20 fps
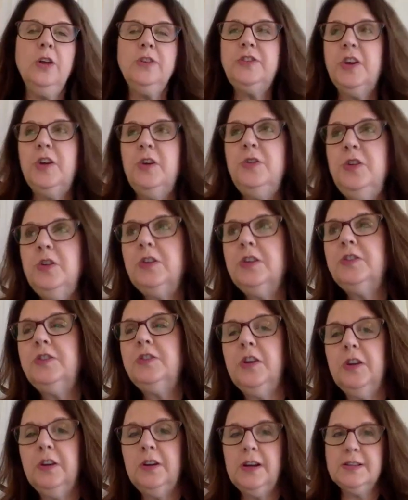also you can
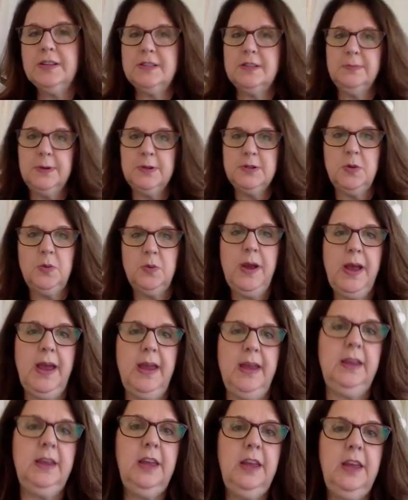turn customers
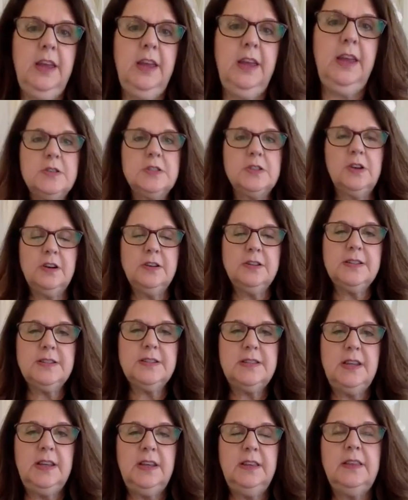away if you start to
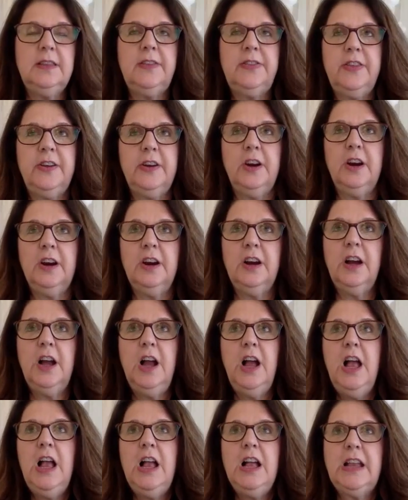see that they're
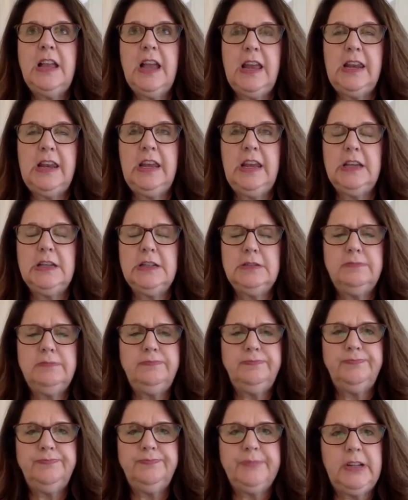getting
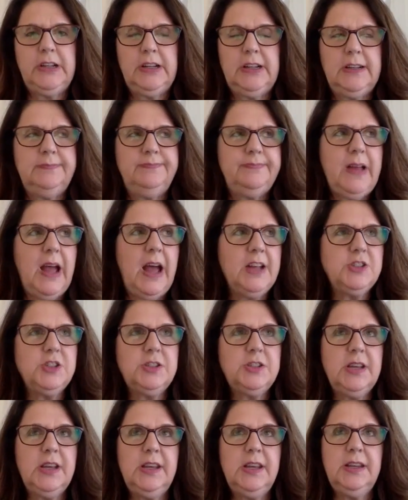uh,
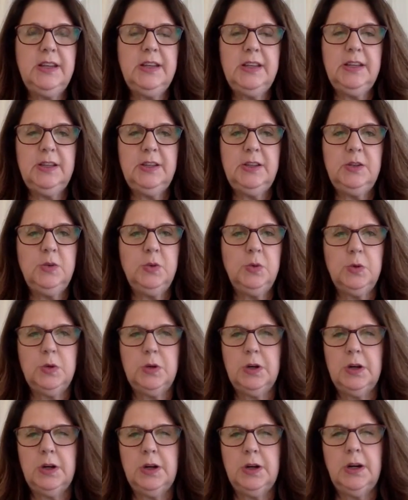agitated
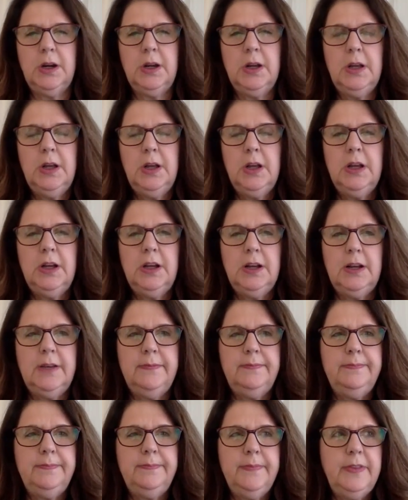or uh,
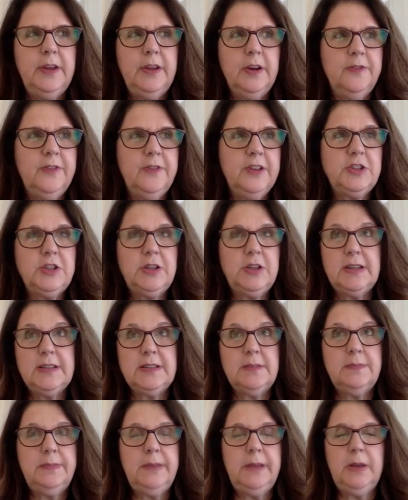their vision
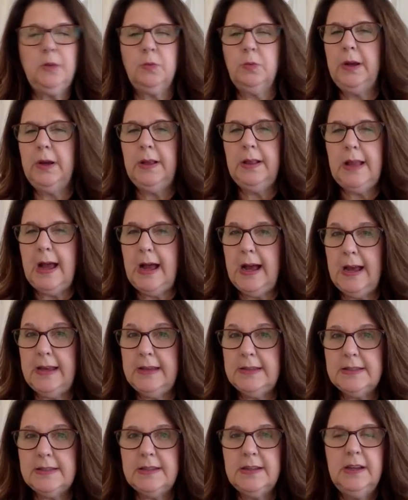isn't being
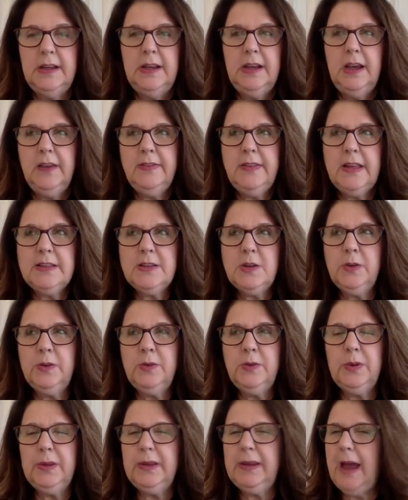realized and that's only
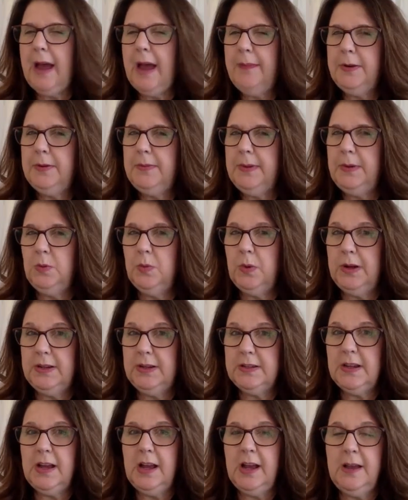really happened to me one
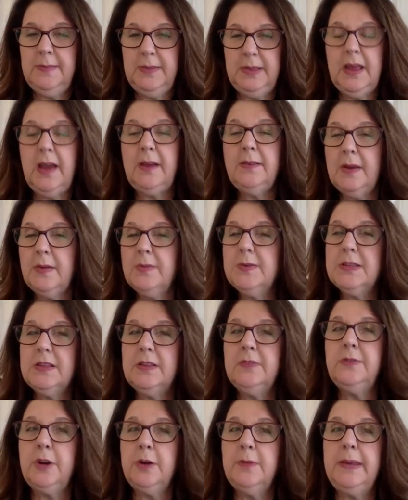time and, th- and that was in
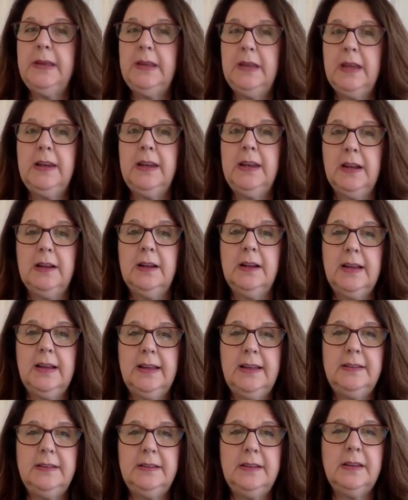the very beginning
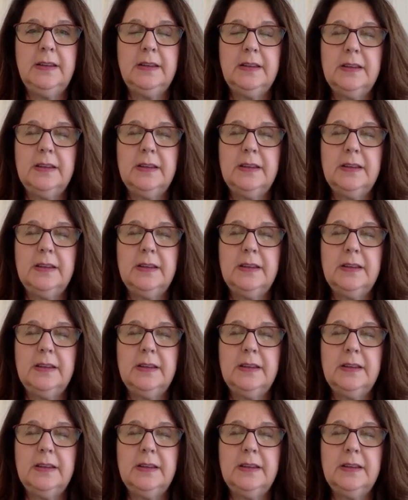and